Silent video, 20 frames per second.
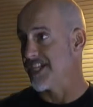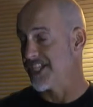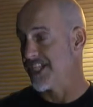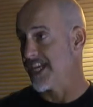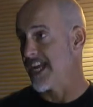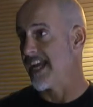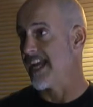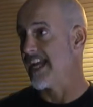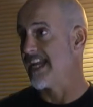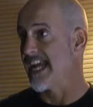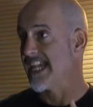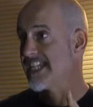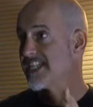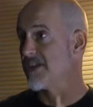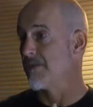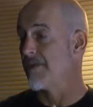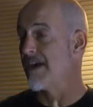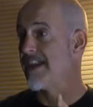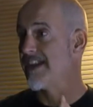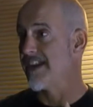shit, and that's
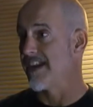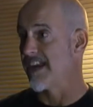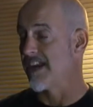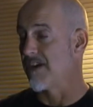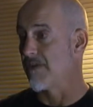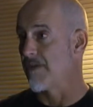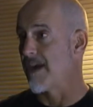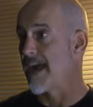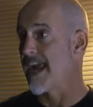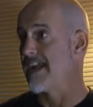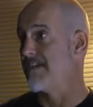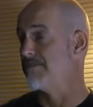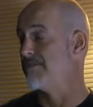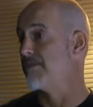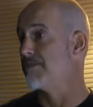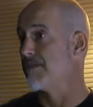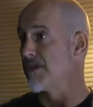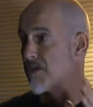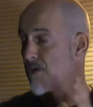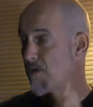the way they're going to write, and
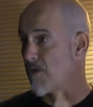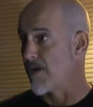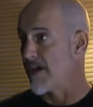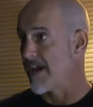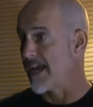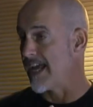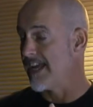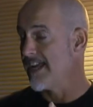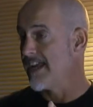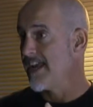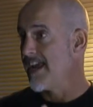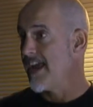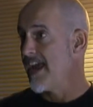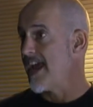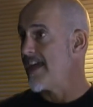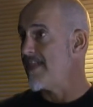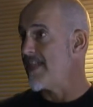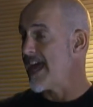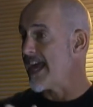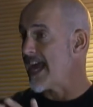we'll record it,
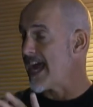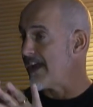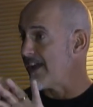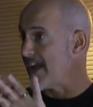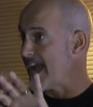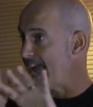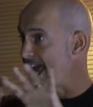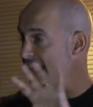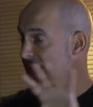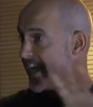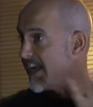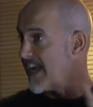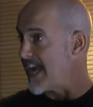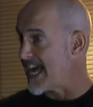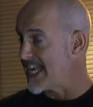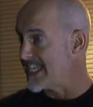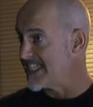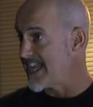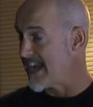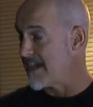and then I'll
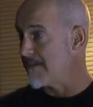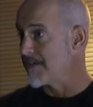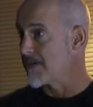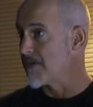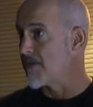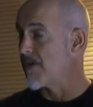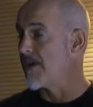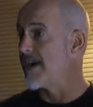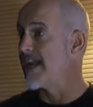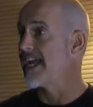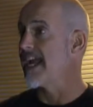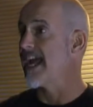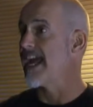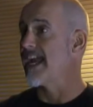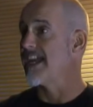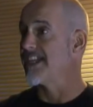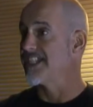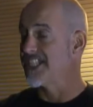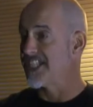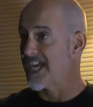analyze that recording, and
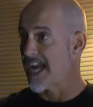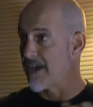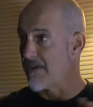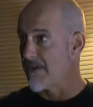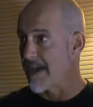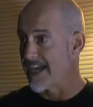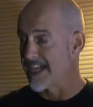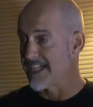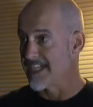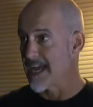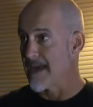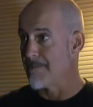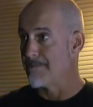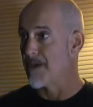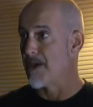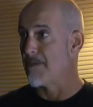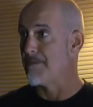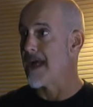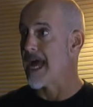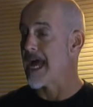I'll generate a
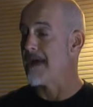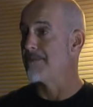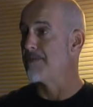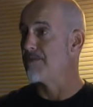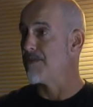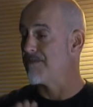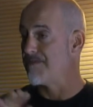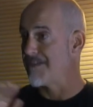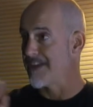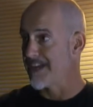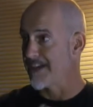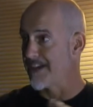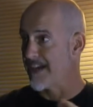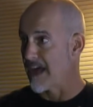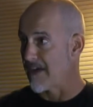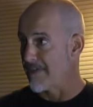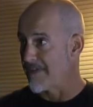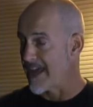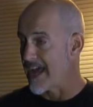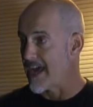tempo map, and we'll figure it
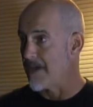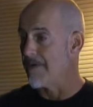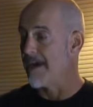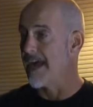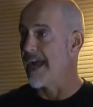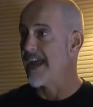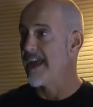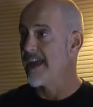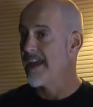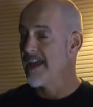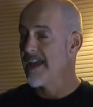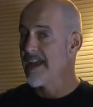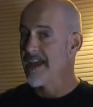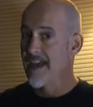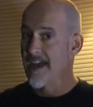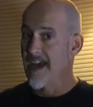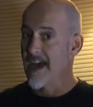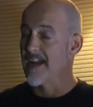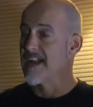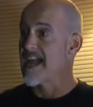out that way.
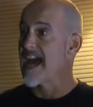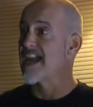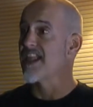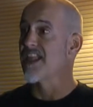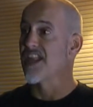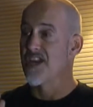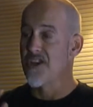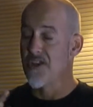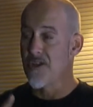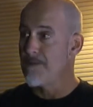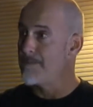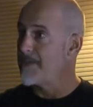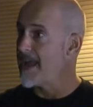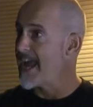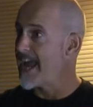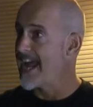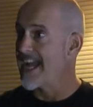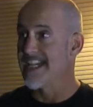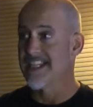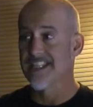Sure. A lot of the new
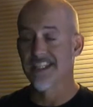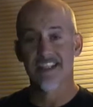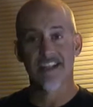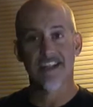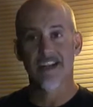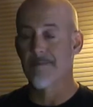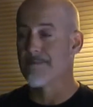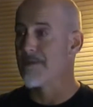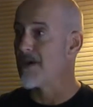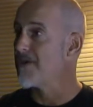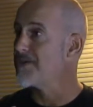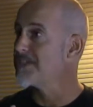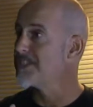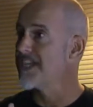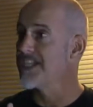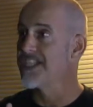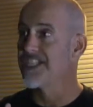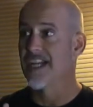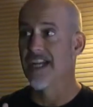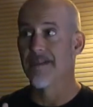bands compose
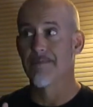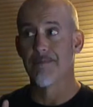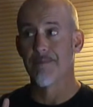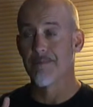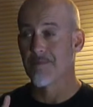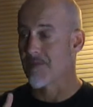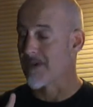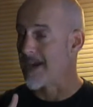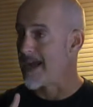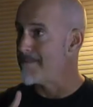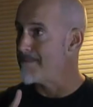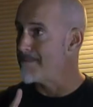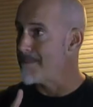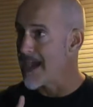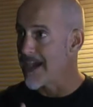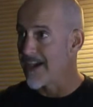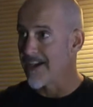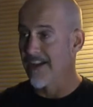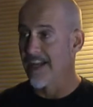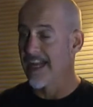their shit
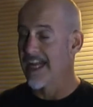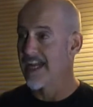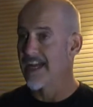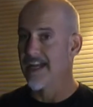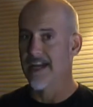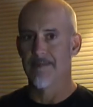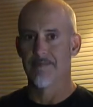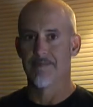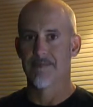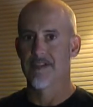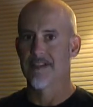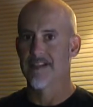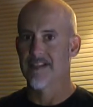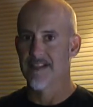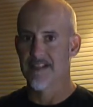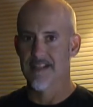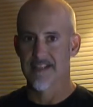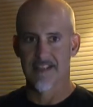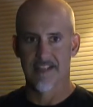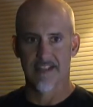primarily, and I'm
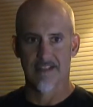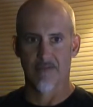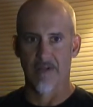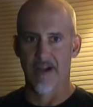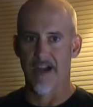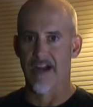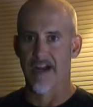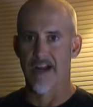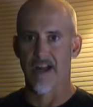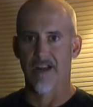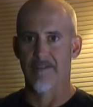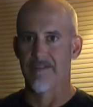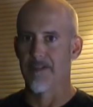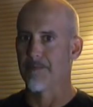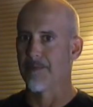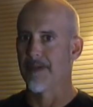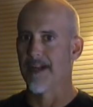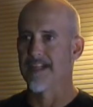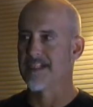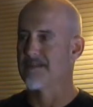swearing all over the
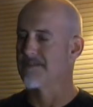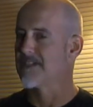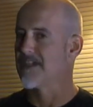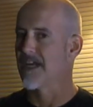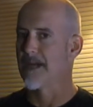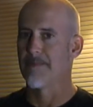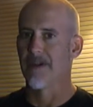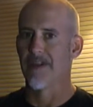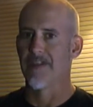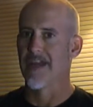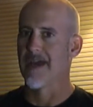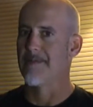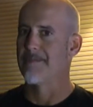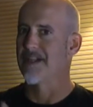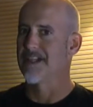place. I'm sorry about that.